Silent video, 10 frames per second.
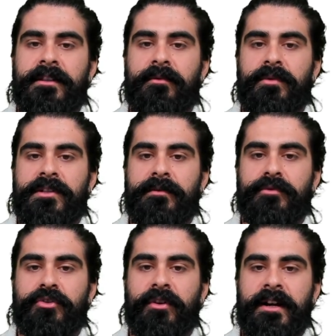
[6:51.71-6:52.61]
Then we
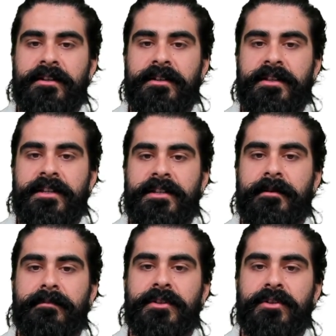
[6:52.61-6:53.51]
subtract this
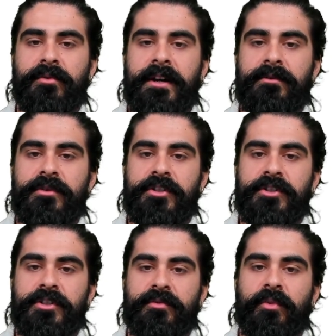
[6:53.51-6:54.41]
number squared, which is
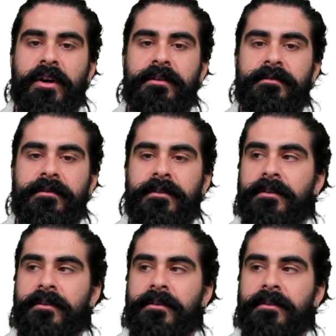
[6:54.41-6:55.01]
just 1.